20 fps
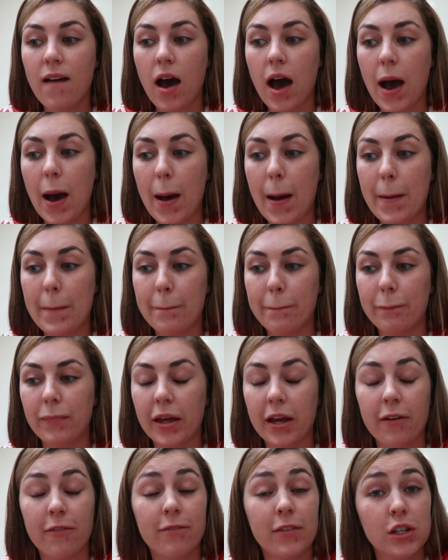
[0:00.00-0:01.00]

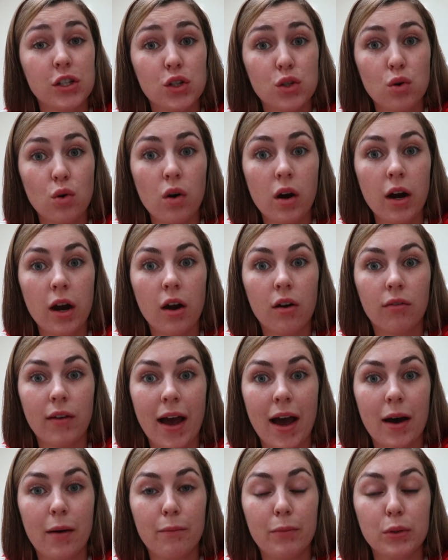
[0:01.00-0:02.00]
like a fish tour
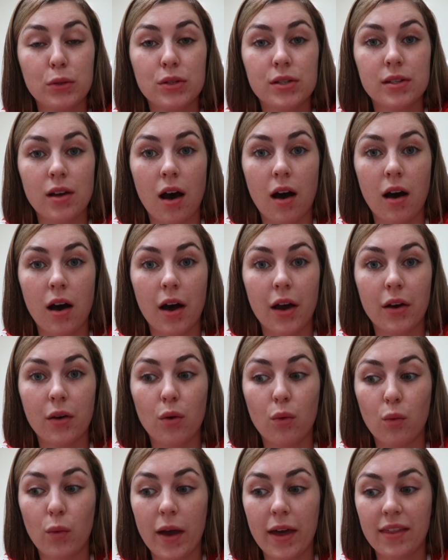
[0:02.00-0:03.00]
around
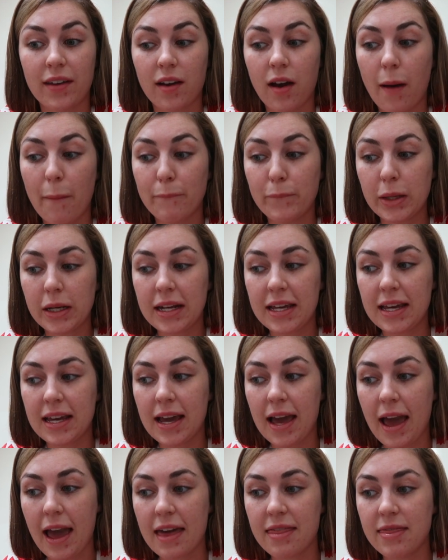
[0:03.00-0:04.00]
Busan with a
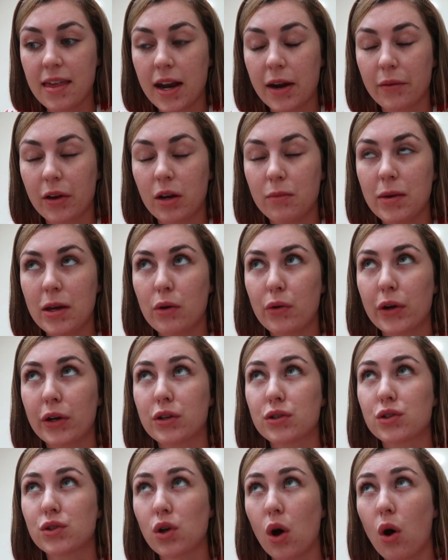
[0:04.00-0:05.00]
company, and then I'm gonna be going
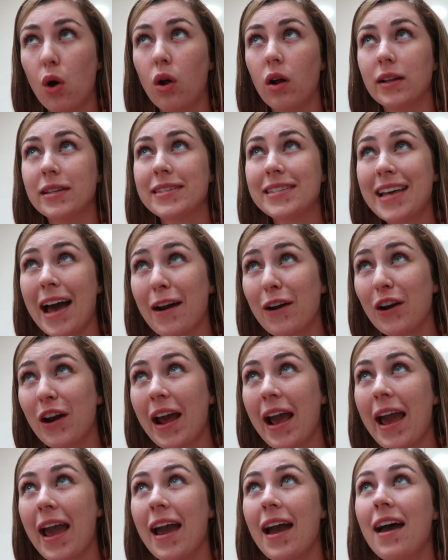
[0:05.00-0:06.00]
to Seoul on
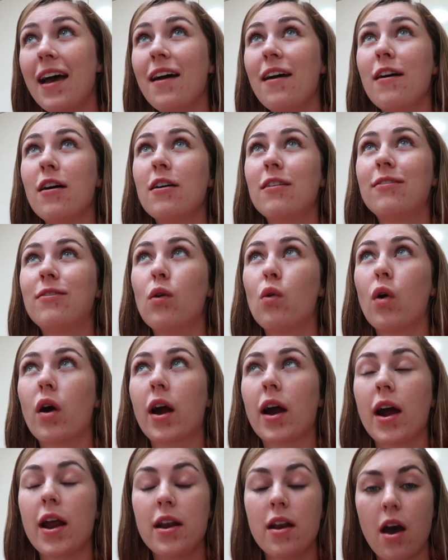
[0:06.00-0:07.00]
Saturday
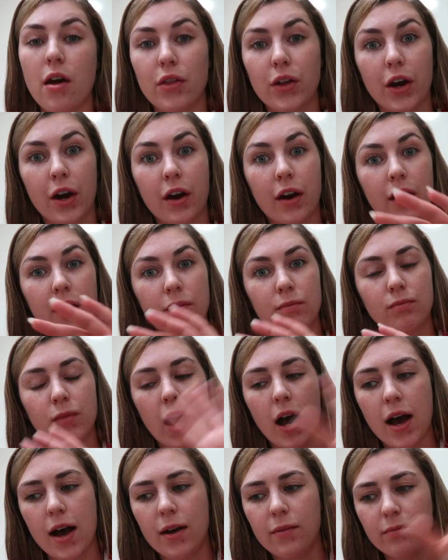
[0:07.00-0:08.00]
for another
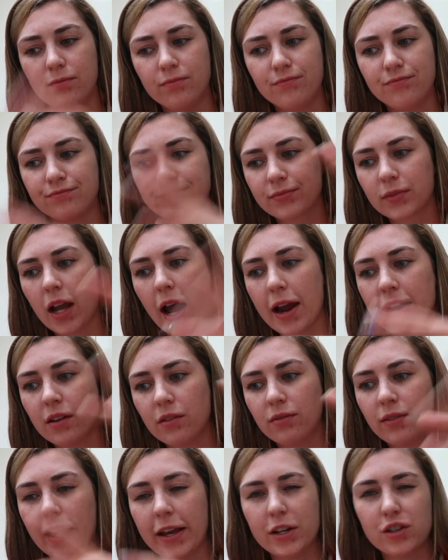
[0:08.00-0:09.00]
kind
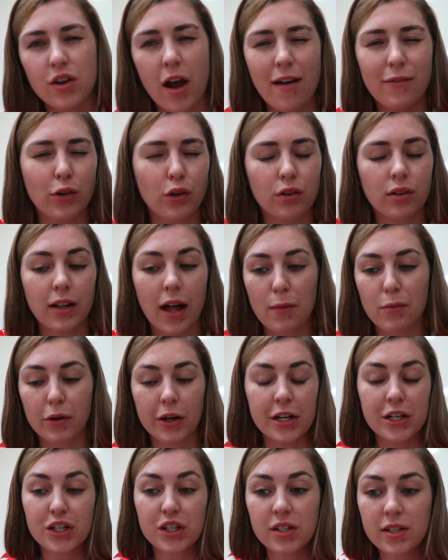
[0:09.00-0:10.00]
of like travel
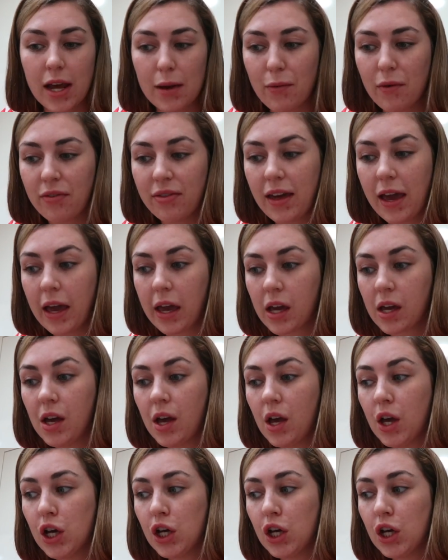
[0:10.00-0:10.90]
collaboration type of thing.